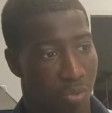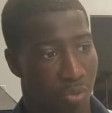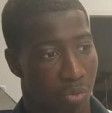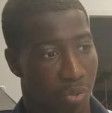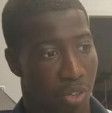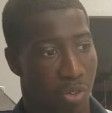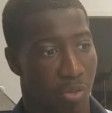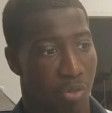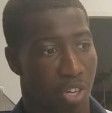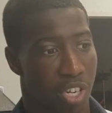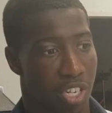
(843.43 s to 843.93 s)

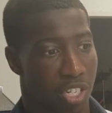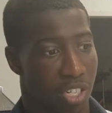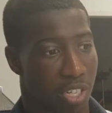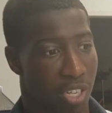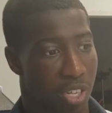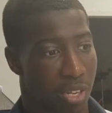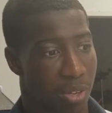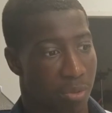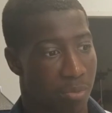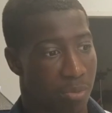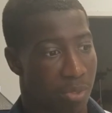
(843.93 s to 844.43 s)
We rested
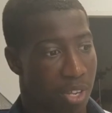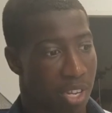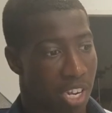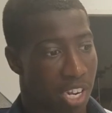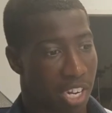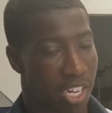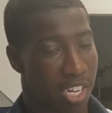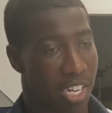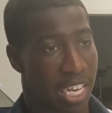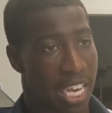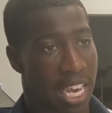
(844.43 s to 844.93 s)
up,
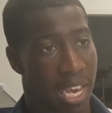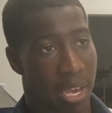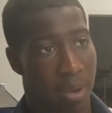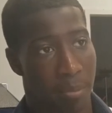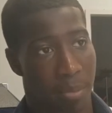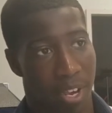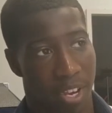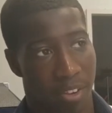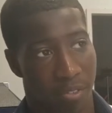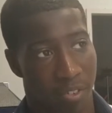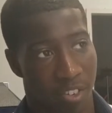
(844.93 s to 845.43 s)
then
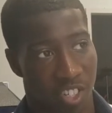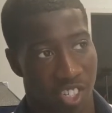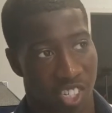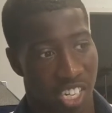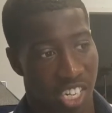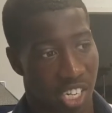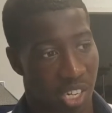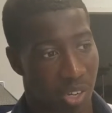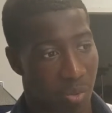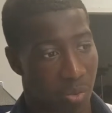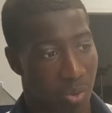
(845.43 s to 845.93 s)
came back for the
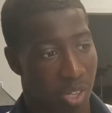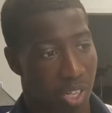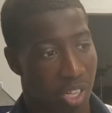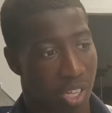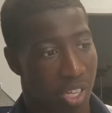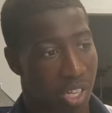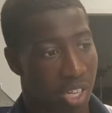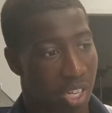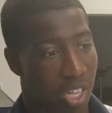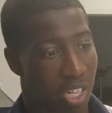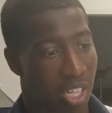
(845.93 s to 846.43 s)
second week.
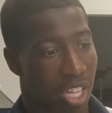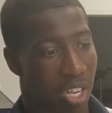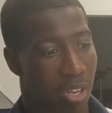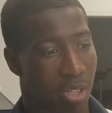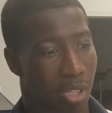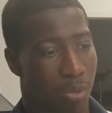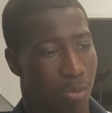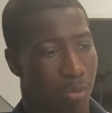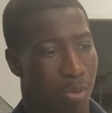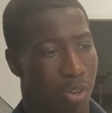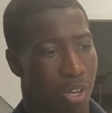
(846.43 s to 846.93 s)
That
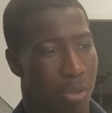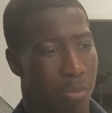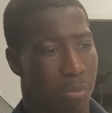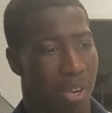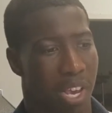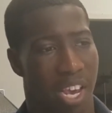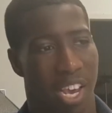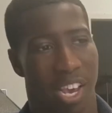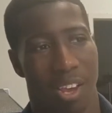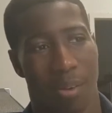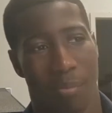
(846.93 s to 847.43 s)
was a pretty
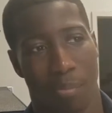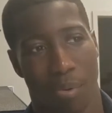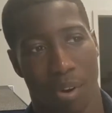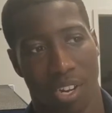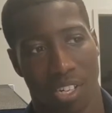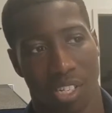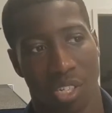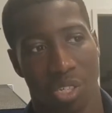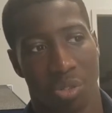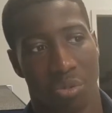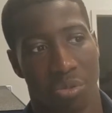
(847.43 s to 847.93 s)
bad
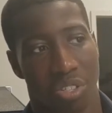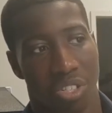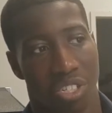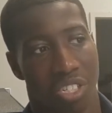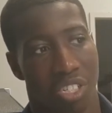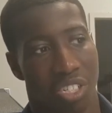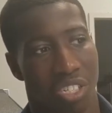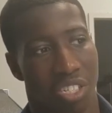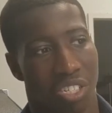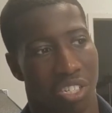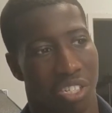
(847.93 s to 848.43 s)
practice week
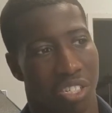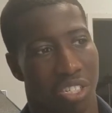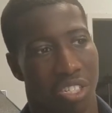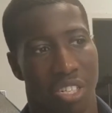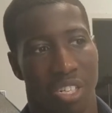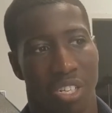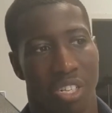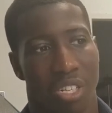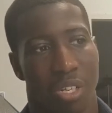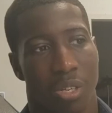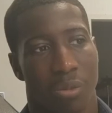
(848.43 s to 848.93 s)
because
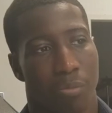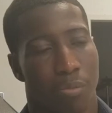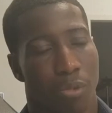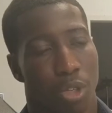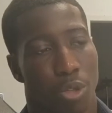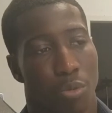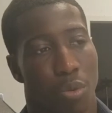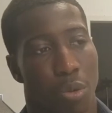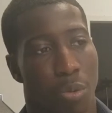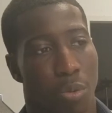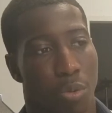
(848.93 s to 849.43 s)

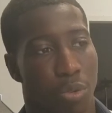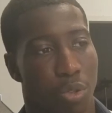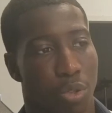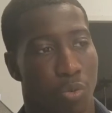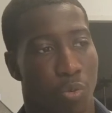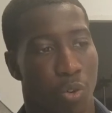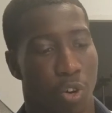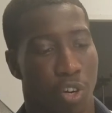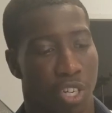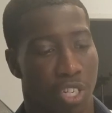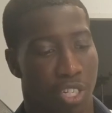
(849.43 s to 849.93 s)
most people was
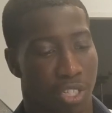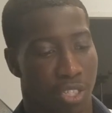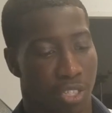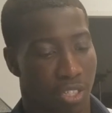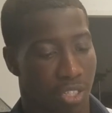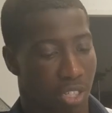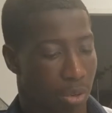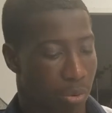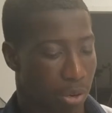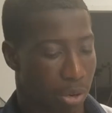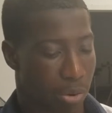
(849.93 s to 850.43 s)
working
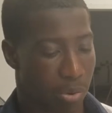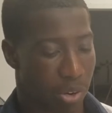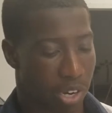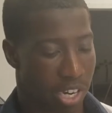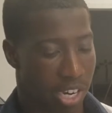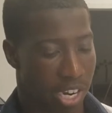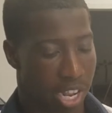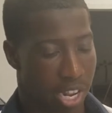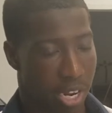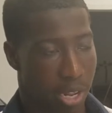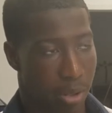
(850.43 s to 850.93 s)
and we
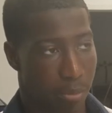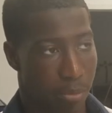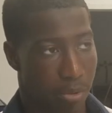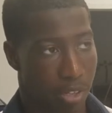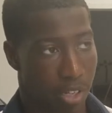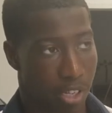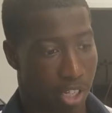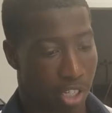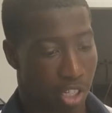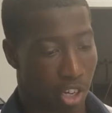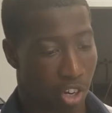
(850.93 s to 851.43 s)
really had
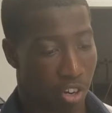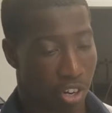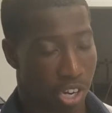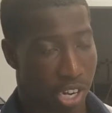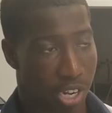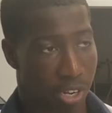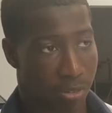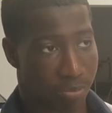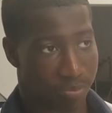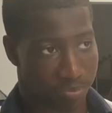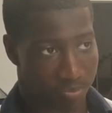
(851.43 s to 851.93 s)
a
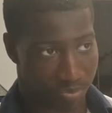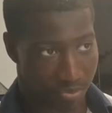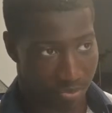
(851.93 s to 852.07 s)
turnout.